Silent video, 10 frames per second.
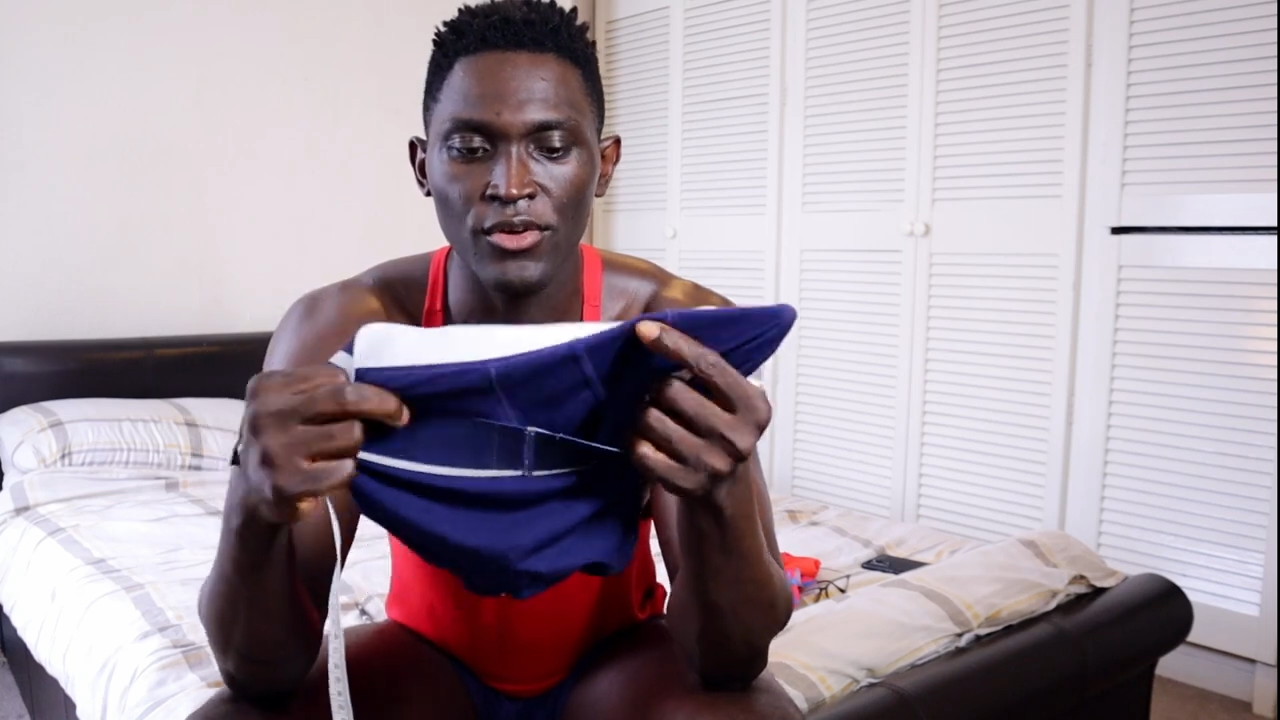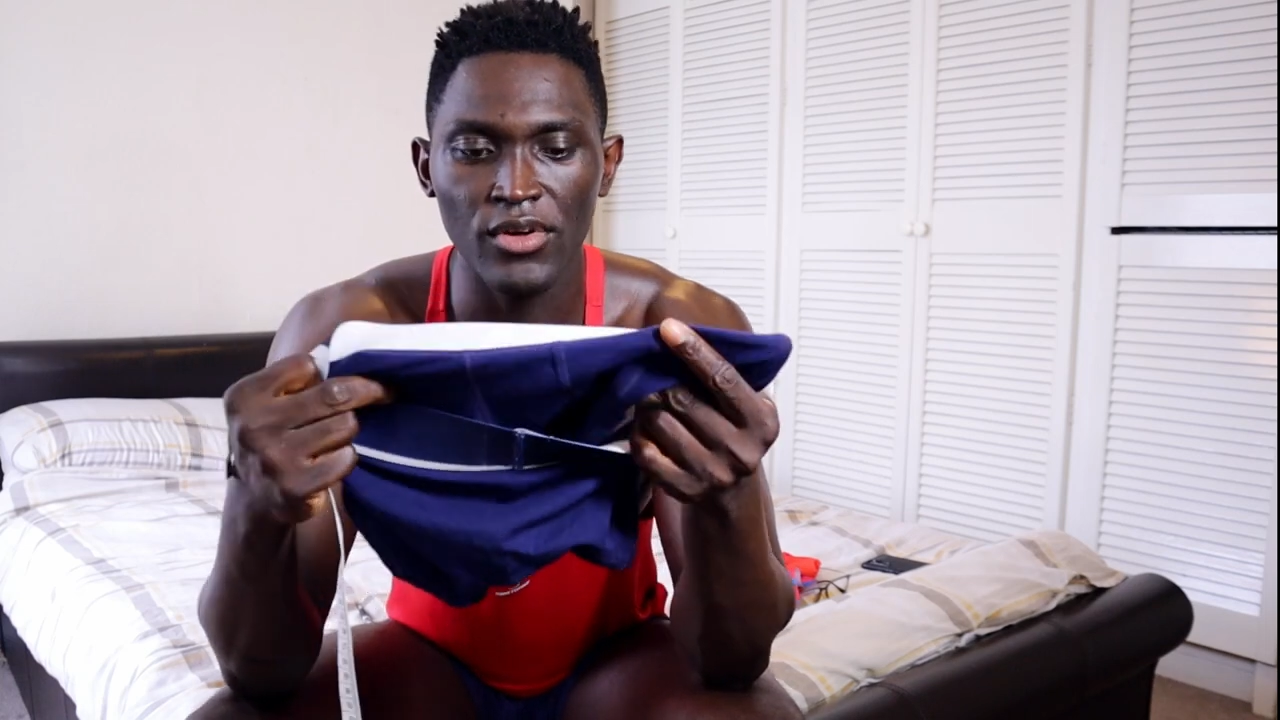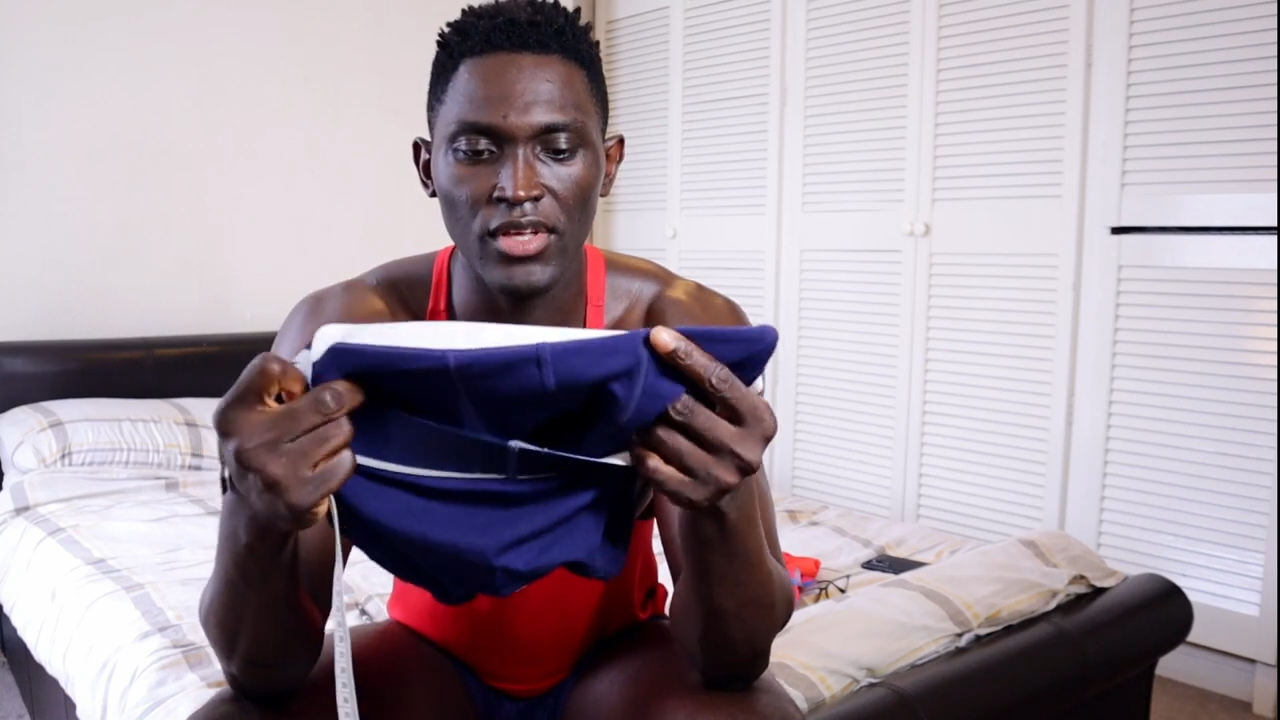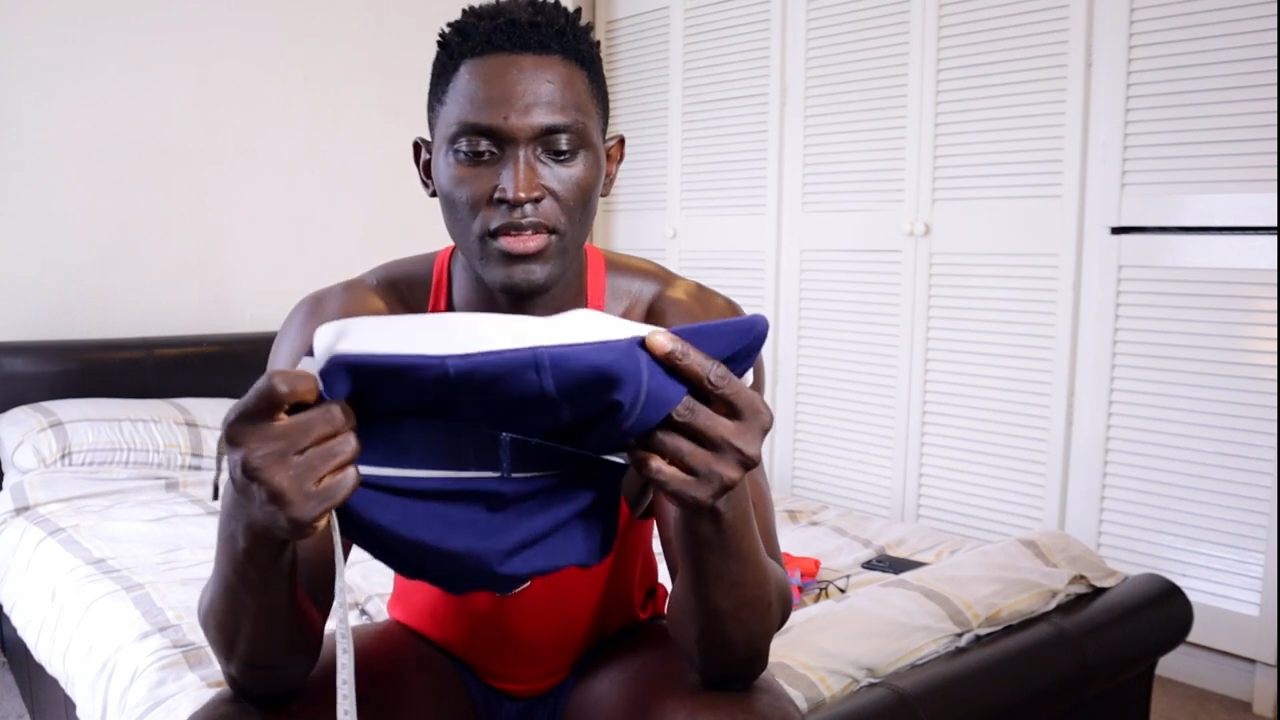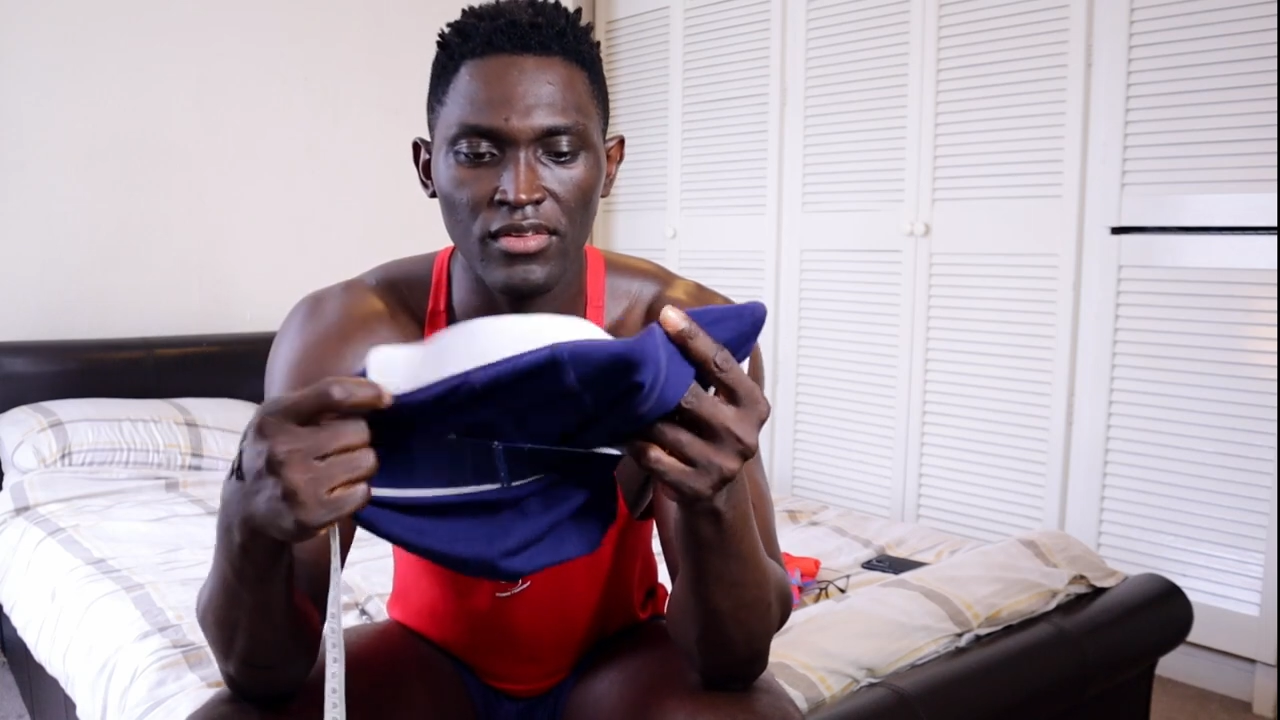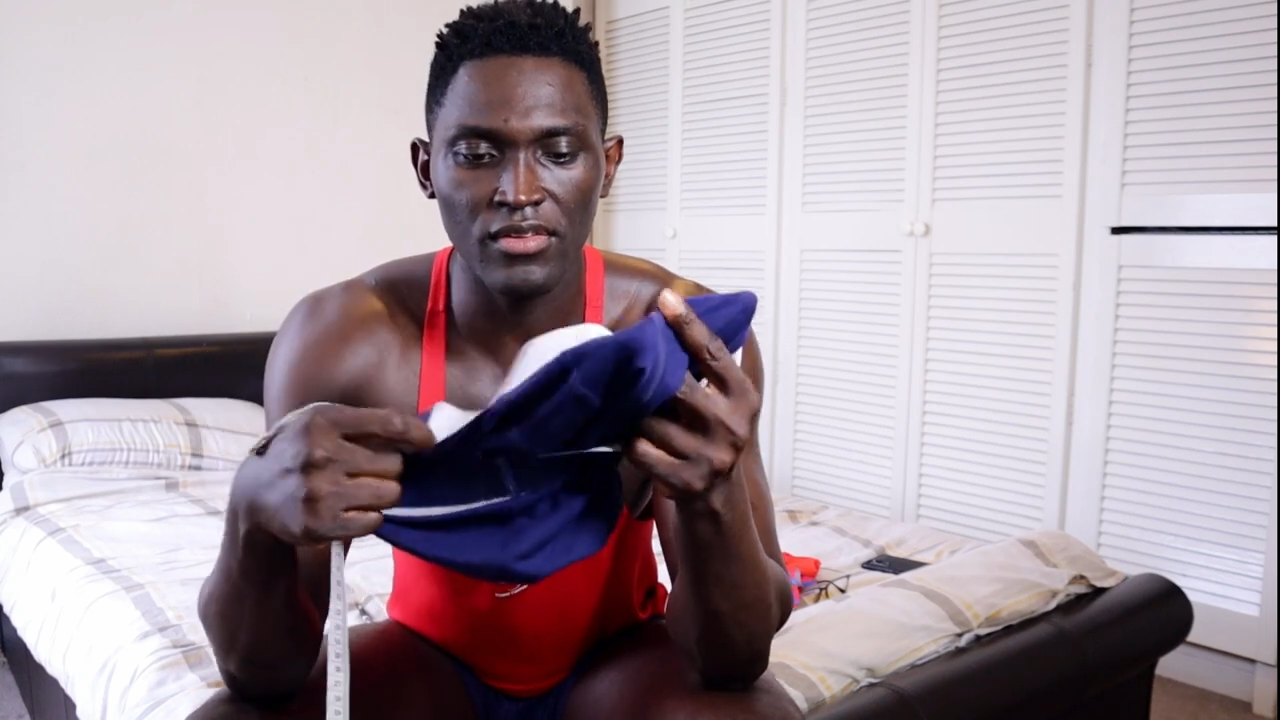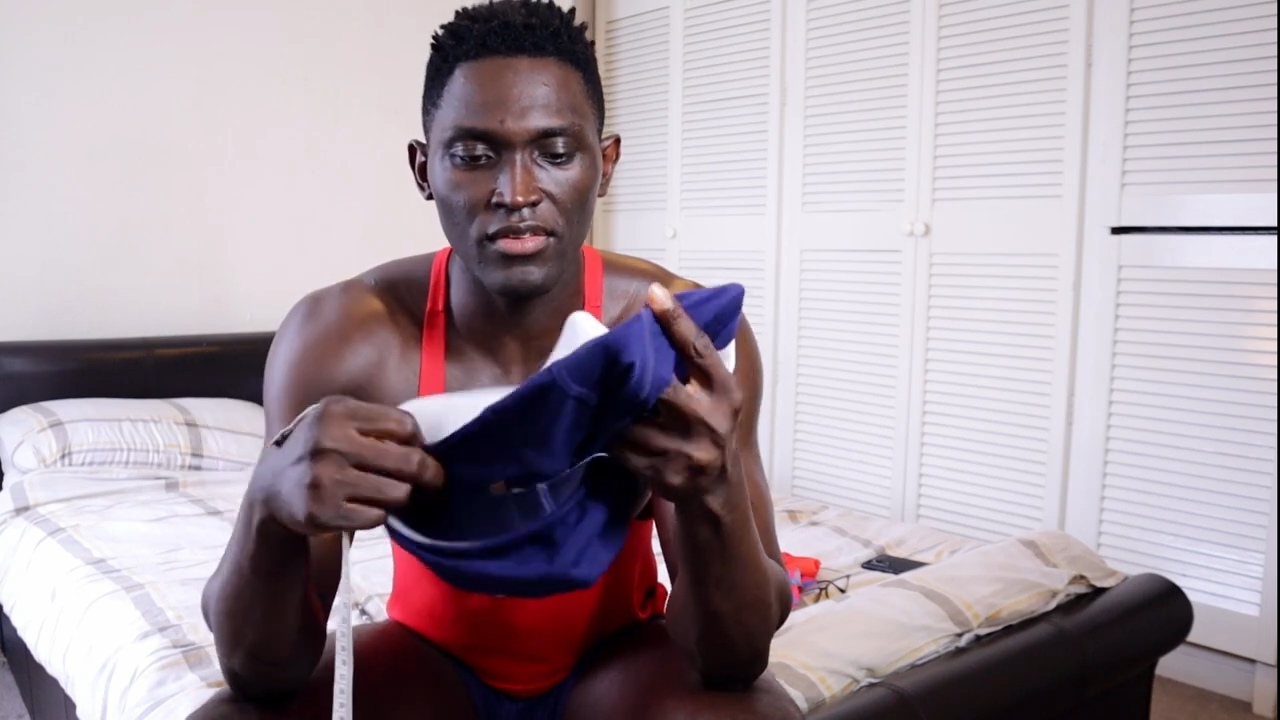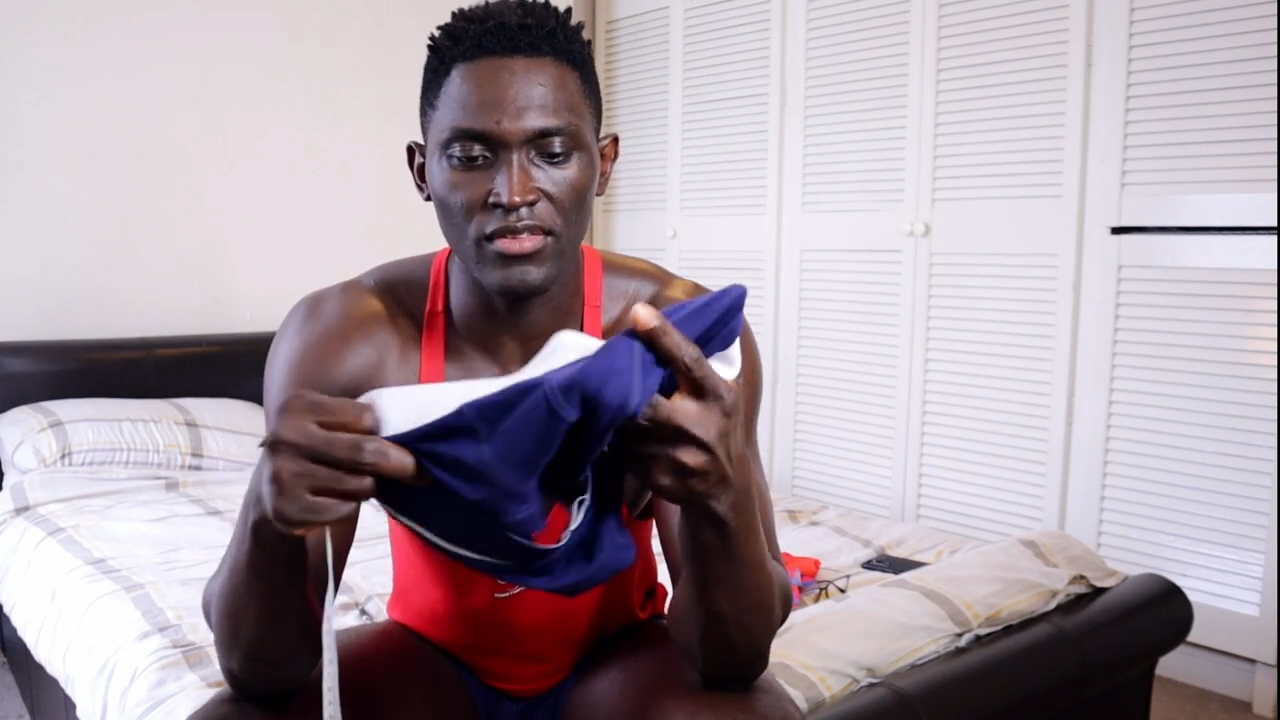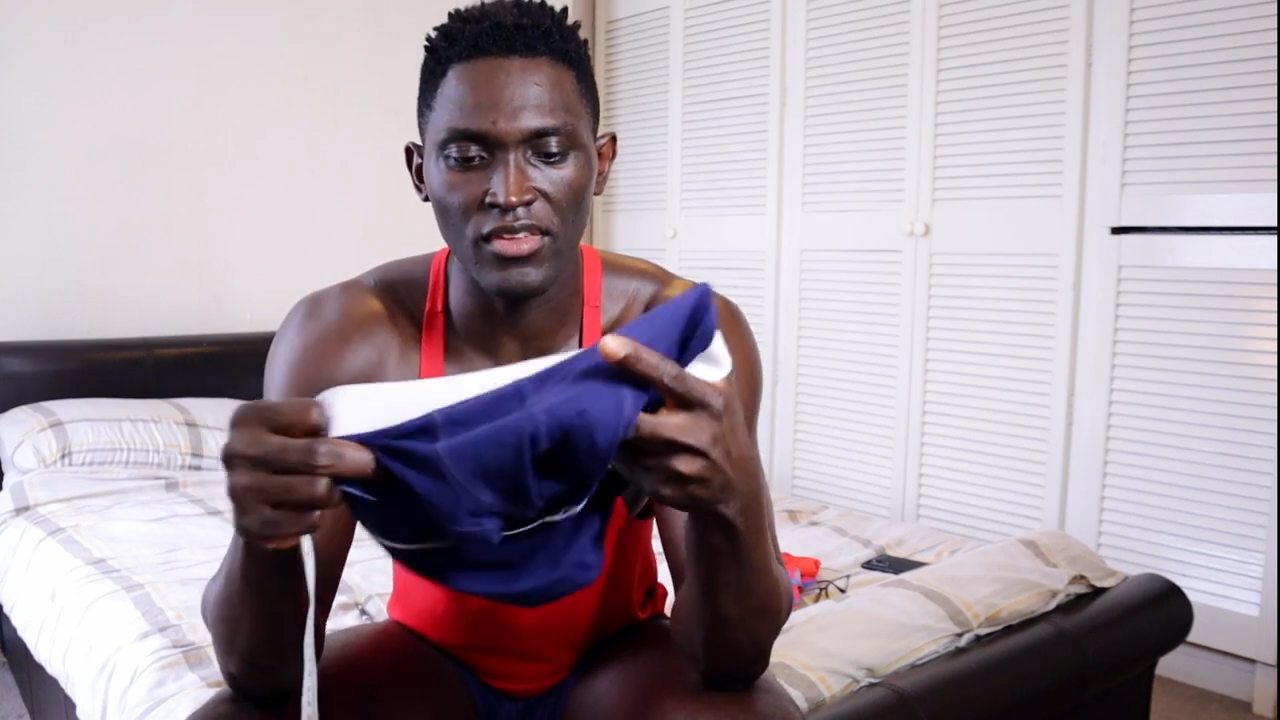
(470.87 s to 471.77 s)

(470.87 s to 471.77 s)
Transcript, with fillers: know it's